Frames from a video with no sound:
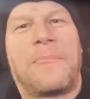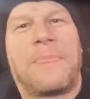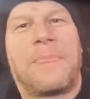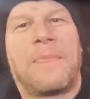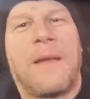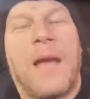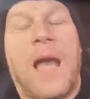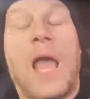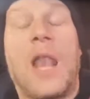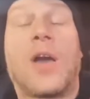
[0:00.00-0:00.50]

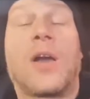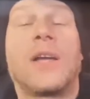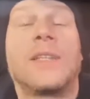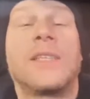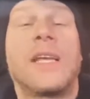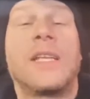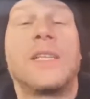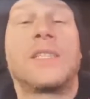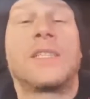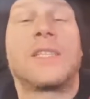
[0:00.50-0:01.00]
Hey, look, it
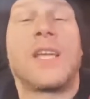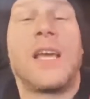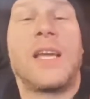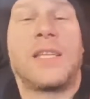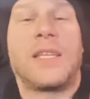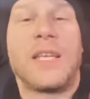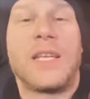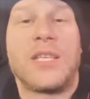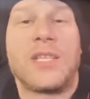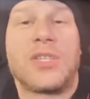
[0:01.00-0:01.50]

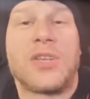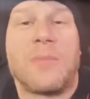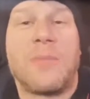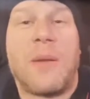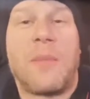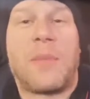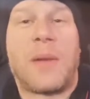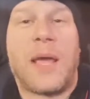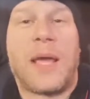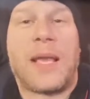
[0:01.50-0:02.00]
didn't stop
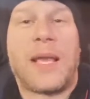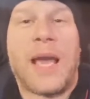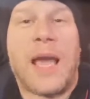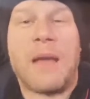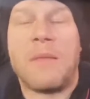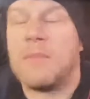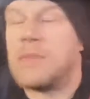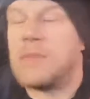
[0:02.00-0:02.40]
me playing games